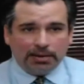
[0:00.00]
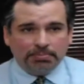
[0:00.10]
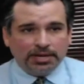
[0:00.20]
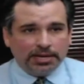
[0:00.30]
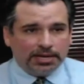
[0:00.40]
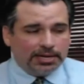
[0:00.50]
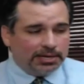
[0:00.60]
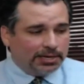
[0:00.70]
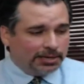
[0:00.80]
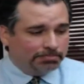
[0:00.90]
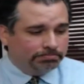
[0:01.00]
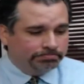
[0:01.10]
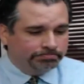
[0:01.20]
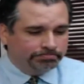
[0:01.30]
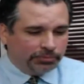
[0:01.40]
can't be
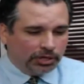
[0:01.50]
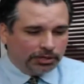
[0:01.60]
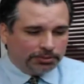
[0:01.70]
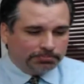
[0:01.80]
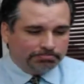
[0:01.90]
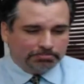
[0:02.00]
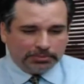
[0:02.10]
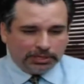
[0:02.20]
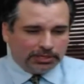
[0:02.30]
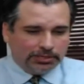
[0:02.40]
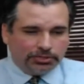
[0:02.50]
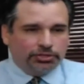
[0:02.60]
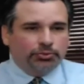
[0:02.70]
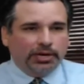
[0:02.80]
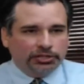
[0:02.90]
a
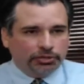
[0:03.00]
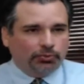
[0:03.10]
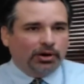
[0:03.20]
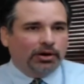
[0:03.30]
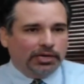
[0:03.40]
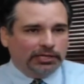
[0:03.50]
situation